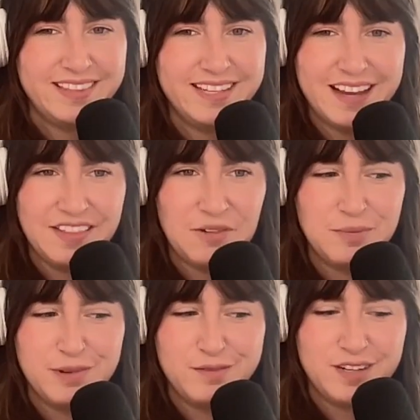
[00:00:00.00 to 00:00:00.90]
Yeah, that would
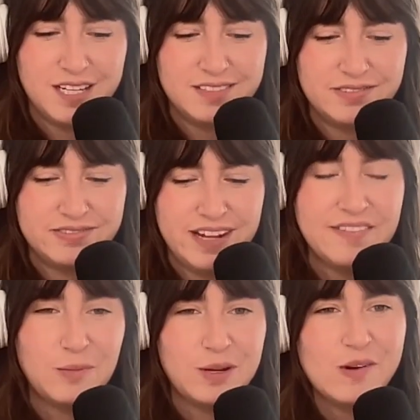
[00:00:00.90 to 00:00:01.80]
be fun. And
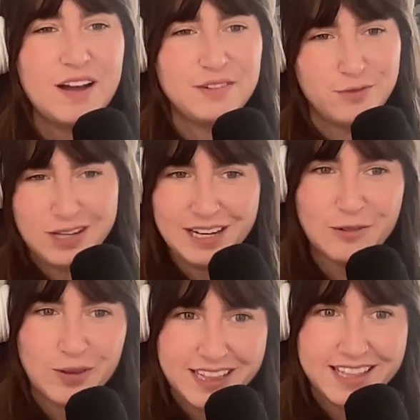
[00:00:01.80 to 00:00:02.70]
then we don't have to freaking
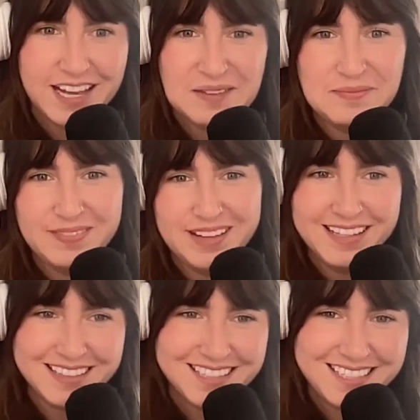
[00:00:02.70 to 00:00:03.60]
read them and